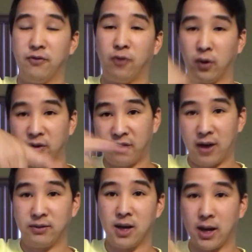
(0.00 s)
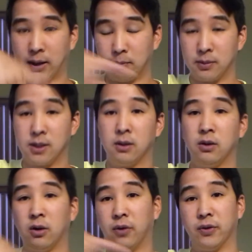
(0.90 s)
45 times
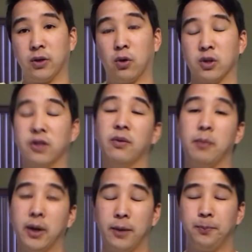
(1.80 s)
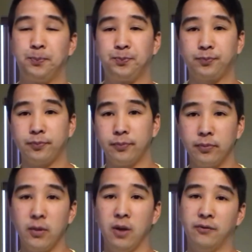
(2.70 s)
over the course of a minute
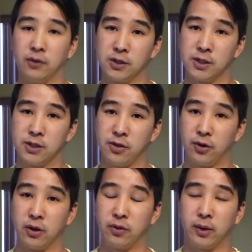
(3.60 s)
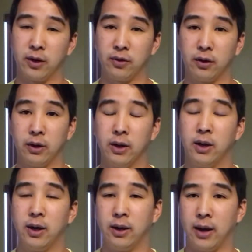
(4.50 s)
versus 33 1/3.
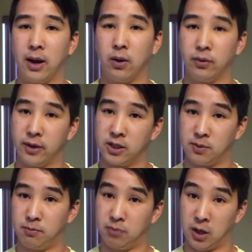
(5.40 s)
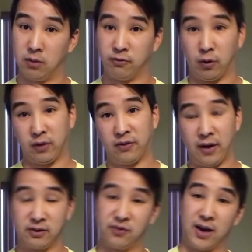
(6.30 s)
Now,
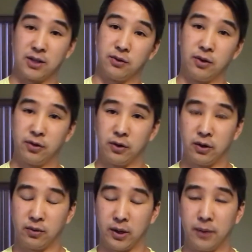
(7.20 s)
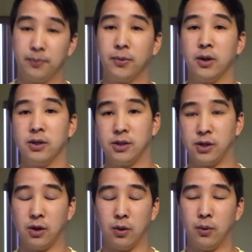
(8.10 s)
45 is faster than 33.
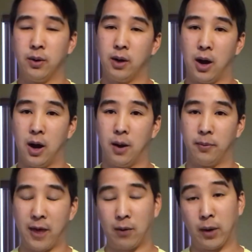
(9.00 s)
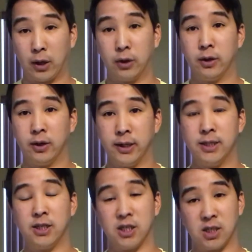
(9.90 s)
So that record
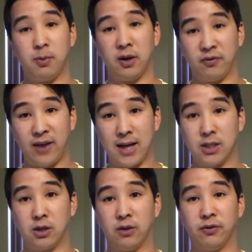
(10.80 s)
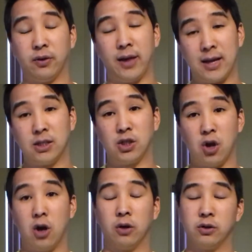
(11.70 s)
needs to spin faster for that
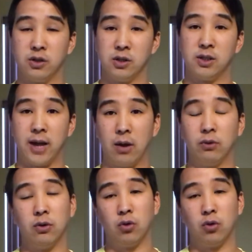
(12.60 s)
song to sound